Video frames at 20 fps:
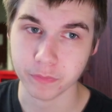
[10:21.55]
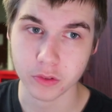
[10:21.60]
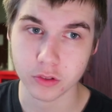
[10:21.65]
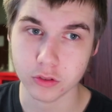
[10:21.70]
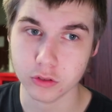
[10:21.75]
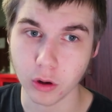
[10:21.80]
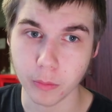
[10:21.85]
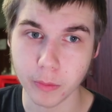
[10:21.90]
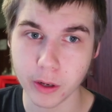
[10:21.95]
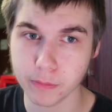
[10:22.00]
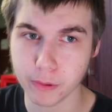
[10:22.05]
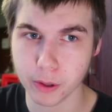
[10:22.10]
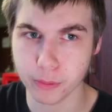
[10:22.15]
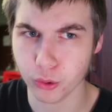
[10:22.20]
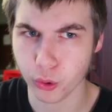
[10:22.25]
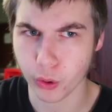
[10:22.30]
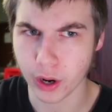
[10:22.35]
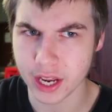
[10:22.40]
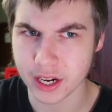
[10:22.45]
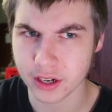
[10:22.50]
so many
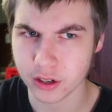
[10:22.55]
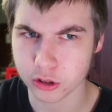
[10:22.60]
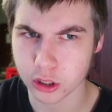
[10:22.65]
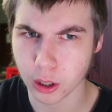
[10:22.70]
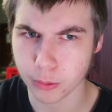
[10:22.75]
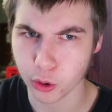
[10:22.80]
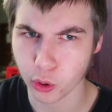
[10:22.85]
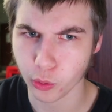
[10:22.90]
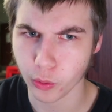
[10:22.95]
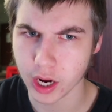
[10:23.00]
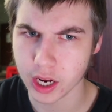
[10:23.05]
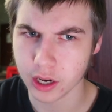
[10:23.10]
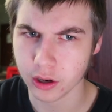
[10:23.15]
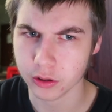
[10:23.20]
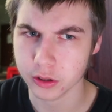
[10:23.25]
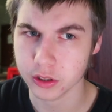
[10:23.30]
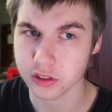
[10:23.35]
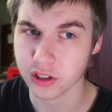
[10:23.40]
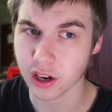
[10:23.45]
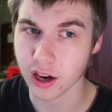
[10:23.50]
people were hating on Tropical Rain
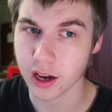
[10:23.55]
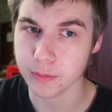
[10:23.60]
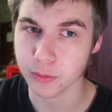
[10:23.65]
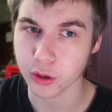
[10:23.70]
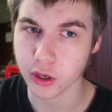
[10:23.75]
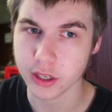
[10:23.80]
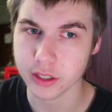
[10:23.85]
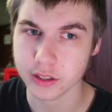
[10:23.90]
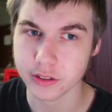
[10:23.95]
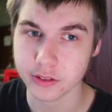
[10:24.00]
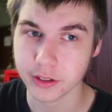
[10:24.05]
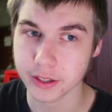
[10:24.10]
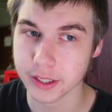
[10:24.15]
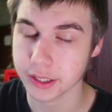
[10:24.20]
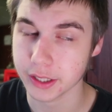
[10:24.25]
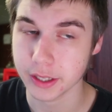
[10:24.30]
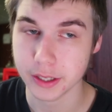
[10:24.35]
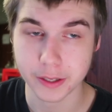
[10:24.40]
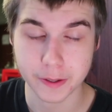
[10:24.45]
on the timeline. It's like